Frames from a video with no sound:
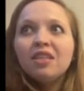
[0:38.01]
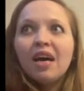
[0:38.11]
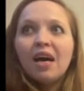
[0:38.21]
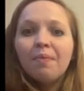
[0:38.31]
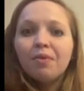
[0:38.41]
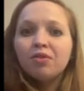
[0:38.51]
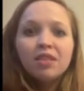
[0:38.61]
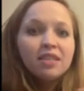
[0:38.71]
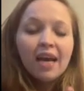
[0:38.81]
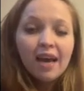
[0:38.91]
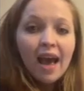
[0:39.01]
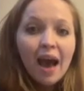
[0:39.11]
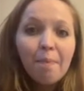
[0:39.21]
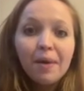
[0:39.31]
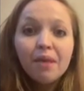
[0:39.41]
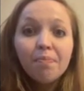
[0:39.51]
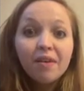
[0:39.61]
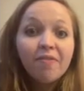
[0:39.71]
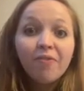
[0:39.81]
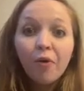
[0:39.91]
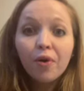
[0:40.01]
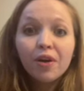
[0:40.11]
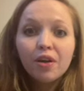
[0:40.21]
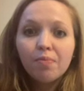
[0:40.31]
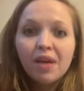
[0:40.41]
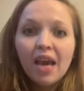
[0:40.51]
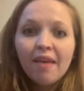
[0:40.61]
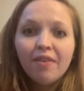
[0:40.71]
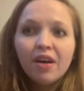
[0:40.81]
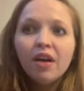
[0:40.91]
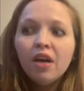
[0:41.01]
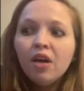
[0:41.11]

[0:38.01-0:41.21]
those things that happen before your behavior.